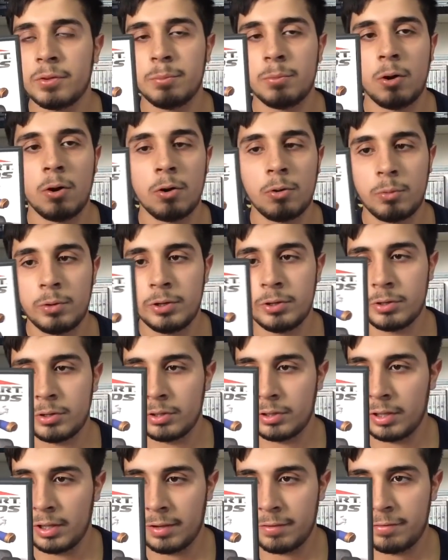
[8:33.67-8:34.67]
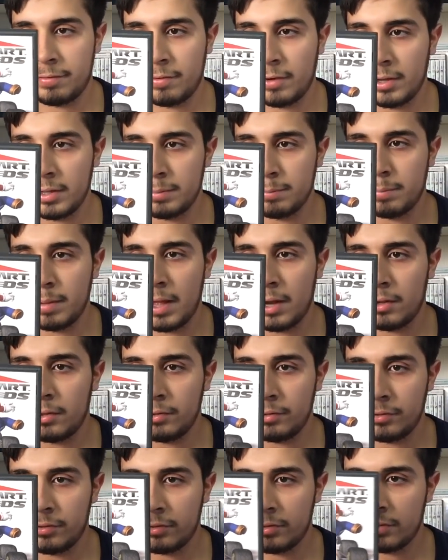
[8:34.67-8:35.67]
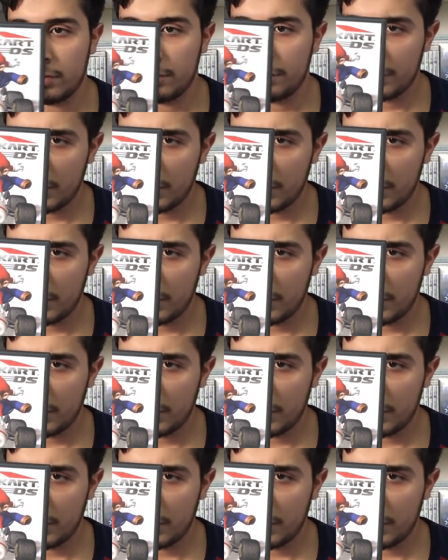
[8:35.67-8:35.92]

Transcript: a mode where you could like fight battles. I